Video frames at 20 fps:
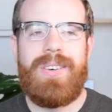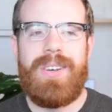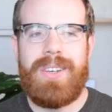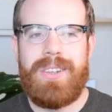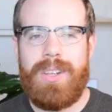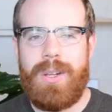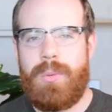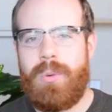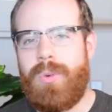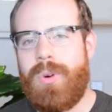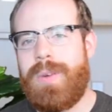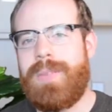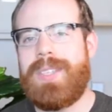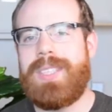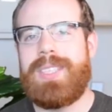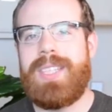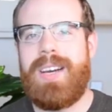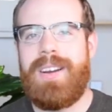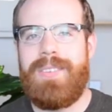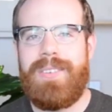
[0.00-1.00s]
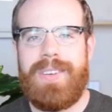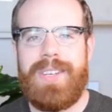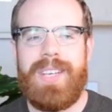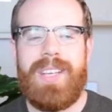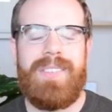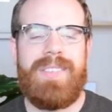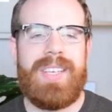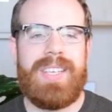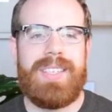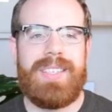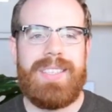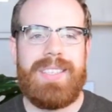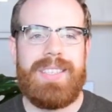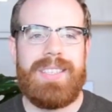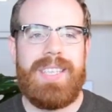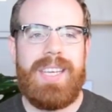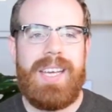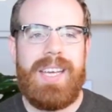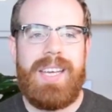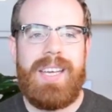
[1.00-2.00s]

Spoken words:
well, global warming's not real because